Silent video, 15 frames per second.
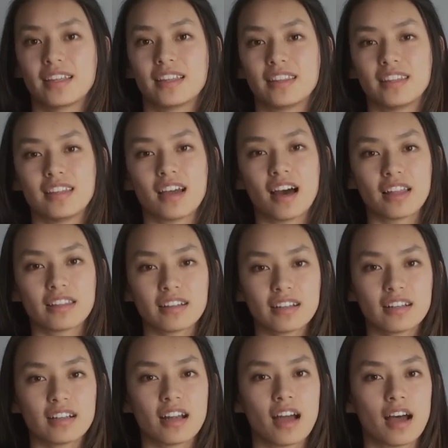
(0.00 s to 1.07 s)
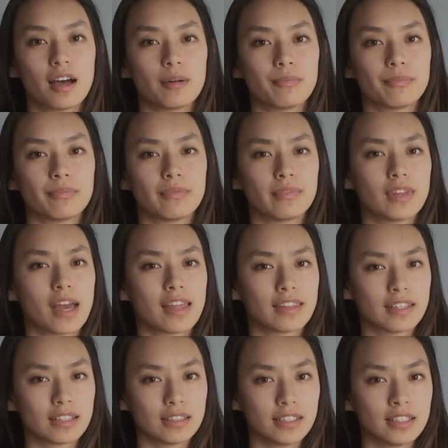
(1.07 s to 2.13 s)
The other, I
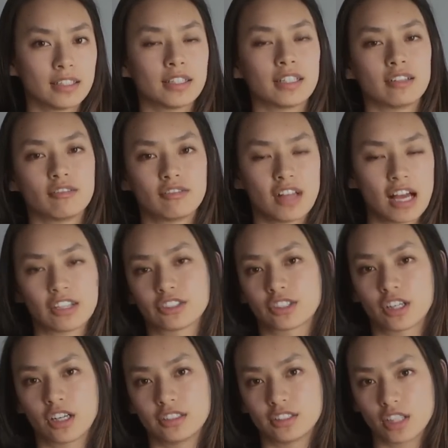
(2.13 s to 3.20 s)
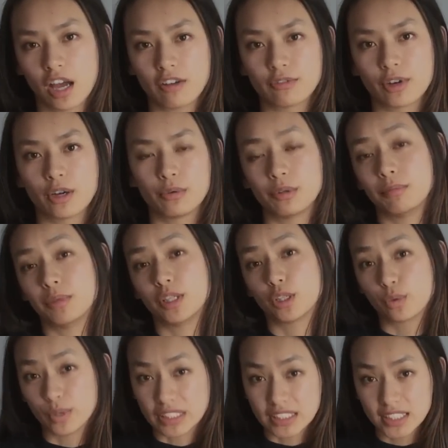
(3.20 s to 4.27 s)
think, leader in flashcard software would be
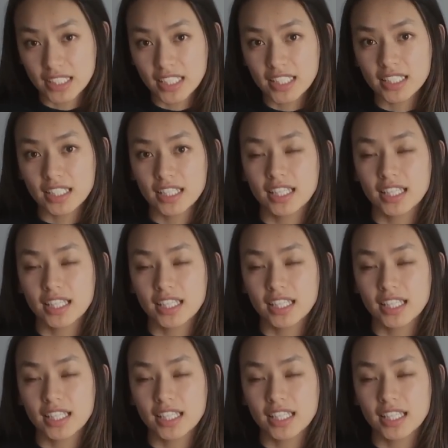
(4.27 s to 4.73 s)
Quizlet,